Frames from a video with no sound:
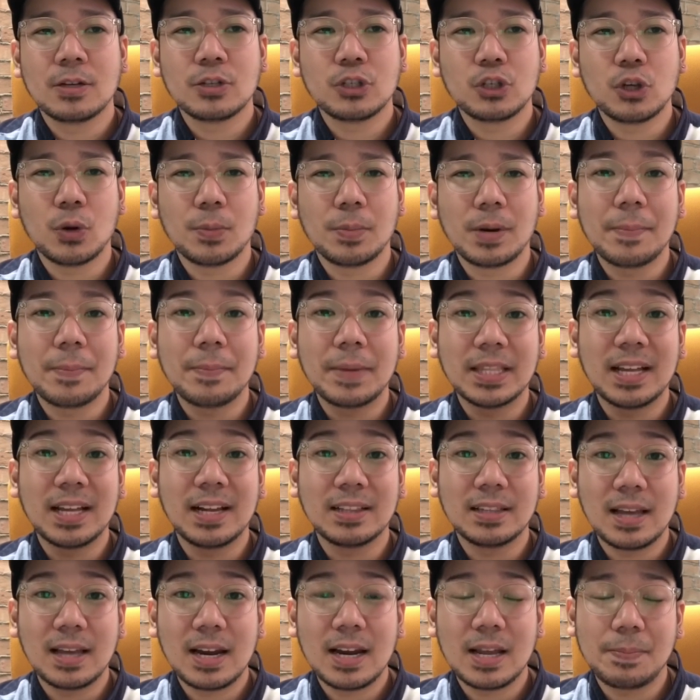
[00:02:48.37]
sobrang
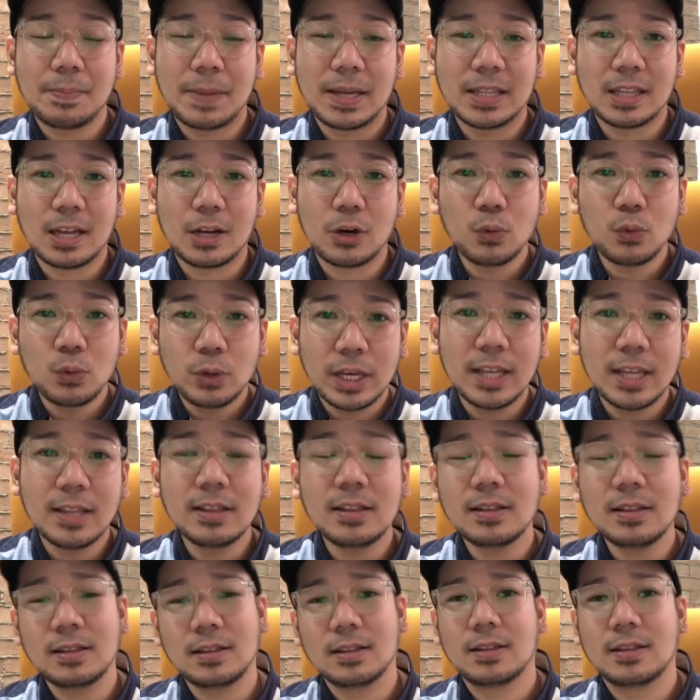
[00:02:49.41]
madaldal at matanungin.